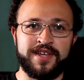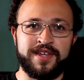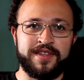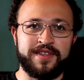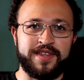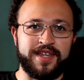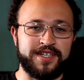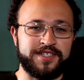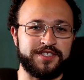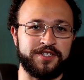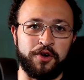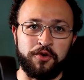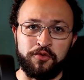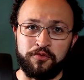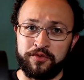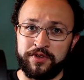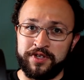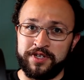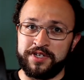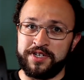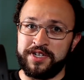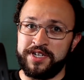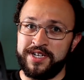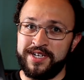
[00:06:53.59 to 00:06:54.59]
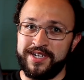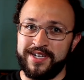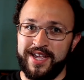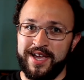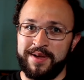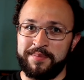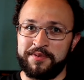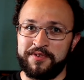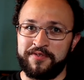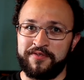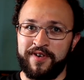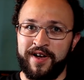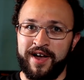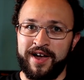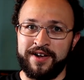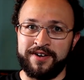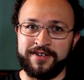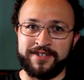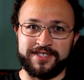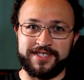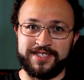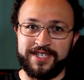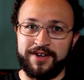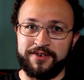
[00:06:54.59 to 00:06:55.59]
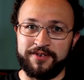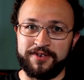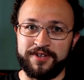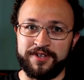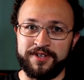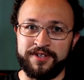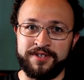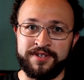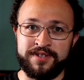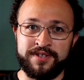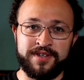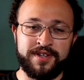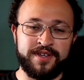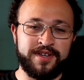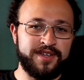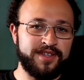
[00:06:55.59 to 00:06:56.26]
that don't really need an amplifier to sound good,